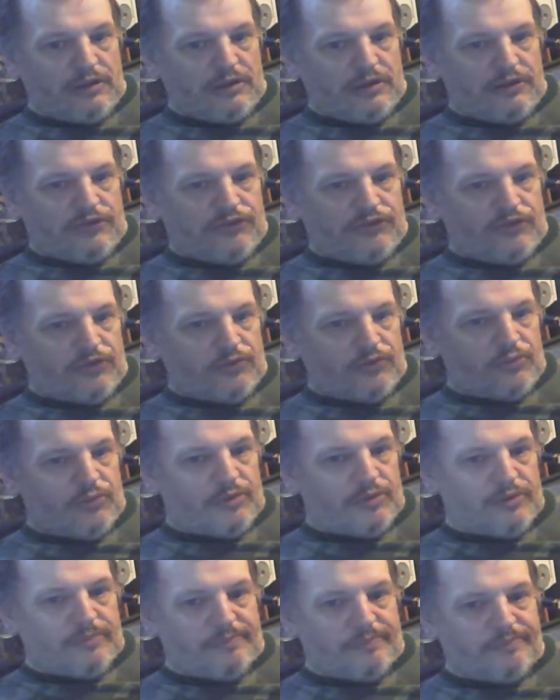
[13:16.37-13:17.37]

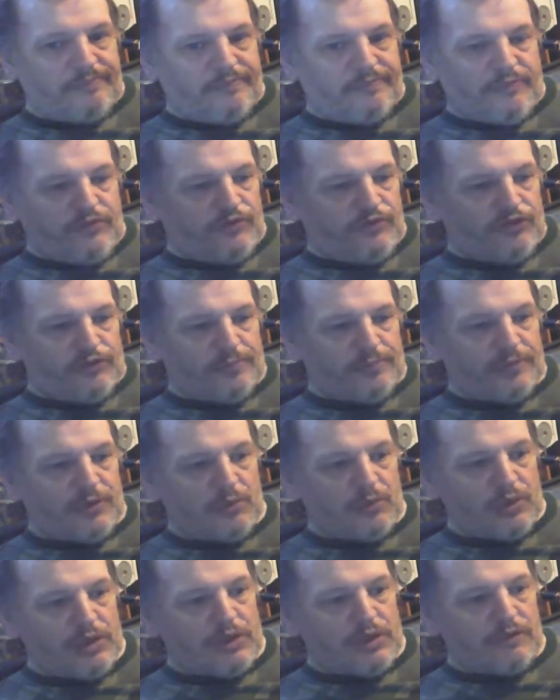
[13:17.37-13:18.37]
So just be
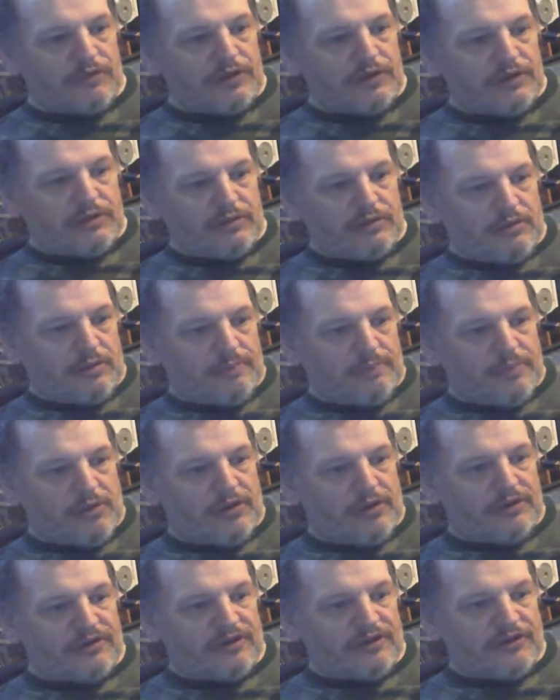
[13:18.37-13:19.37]
wary of
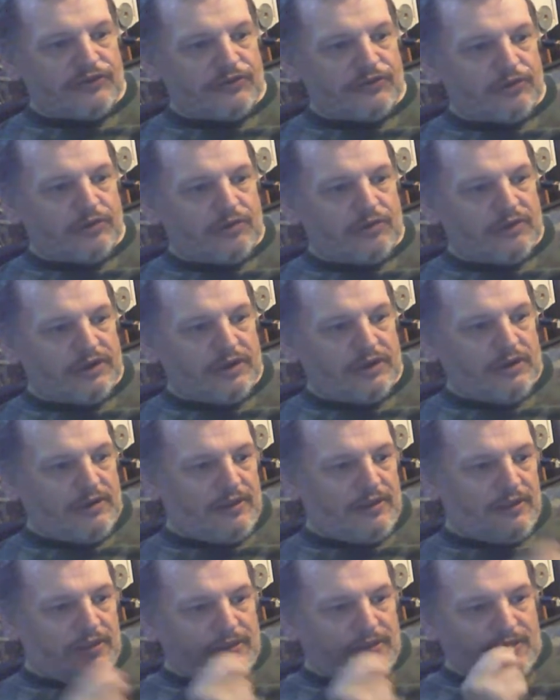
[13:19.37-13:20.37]
buying these online.
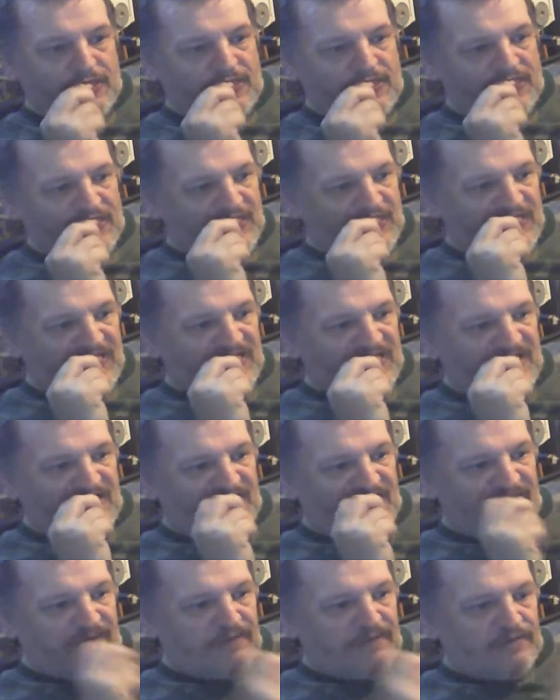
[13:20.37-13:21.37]

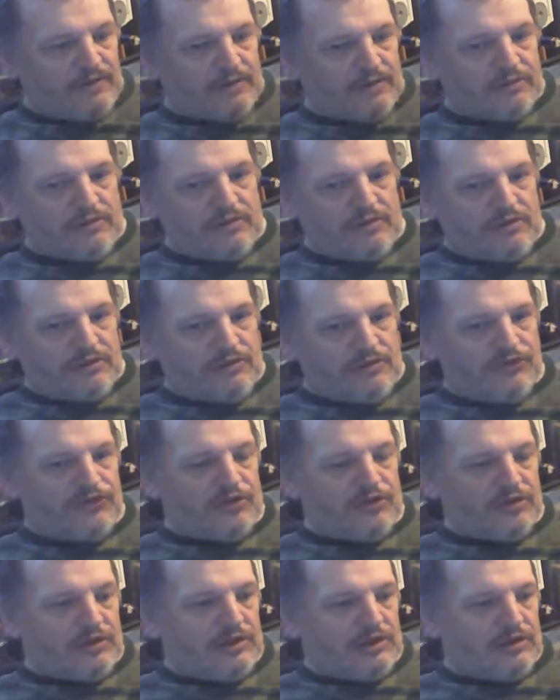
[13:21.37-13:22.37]
You know, because
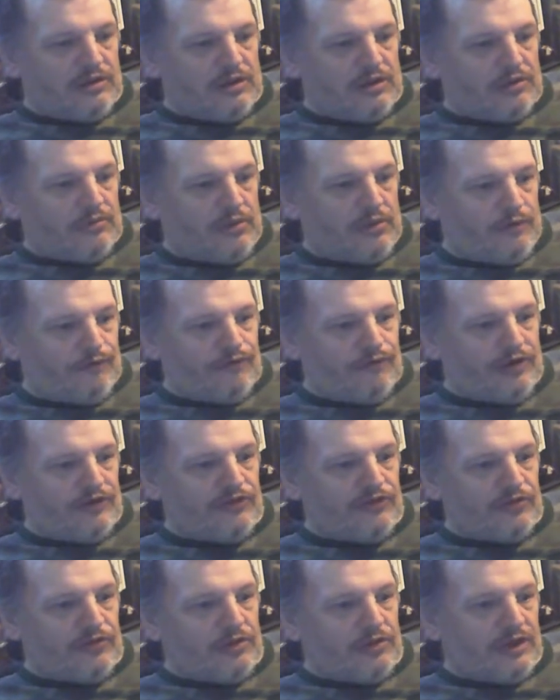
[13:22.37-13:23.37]
you know, I threatened
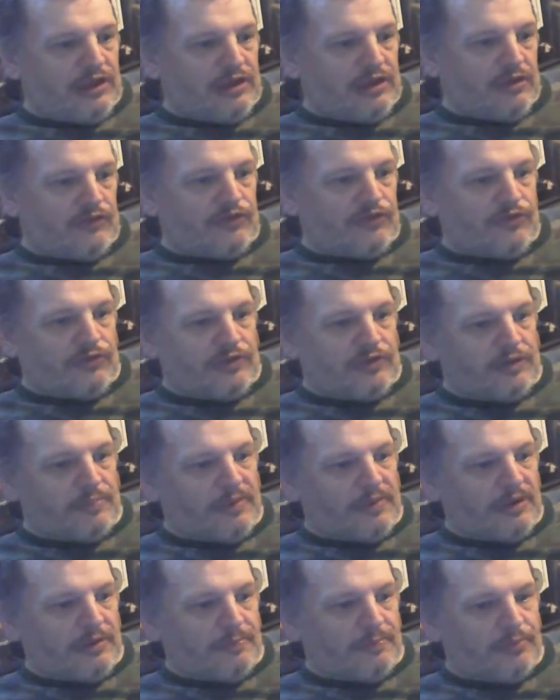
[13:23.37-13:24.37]
to like go to
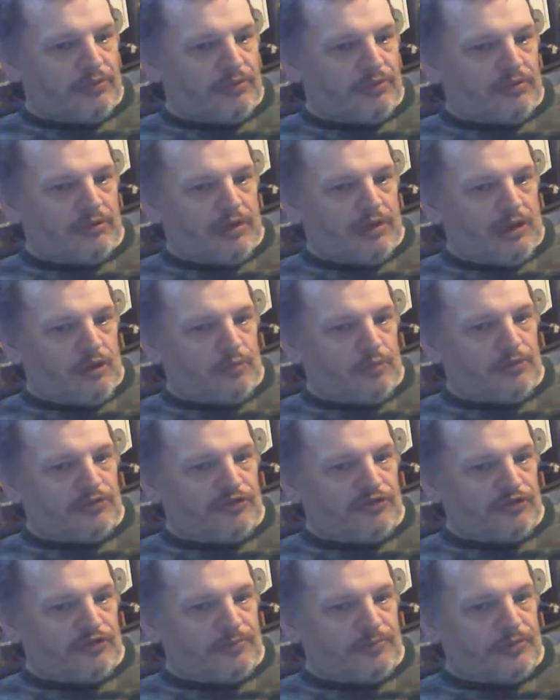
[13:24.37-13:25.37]
eBay and put an open
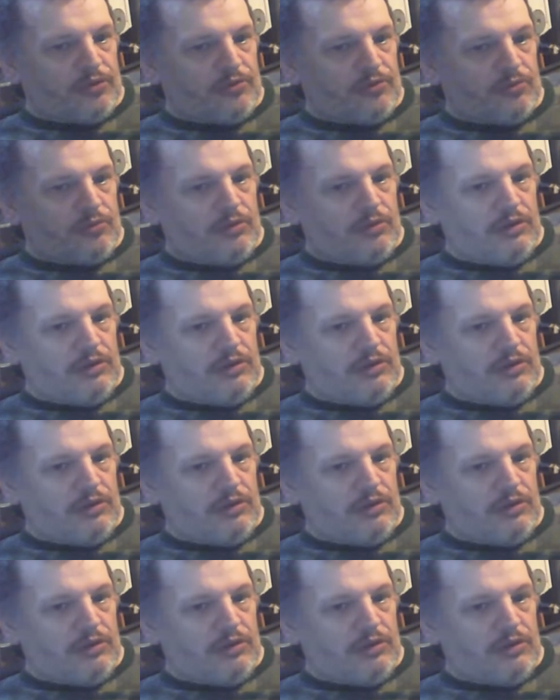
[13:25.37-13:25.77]
dispute,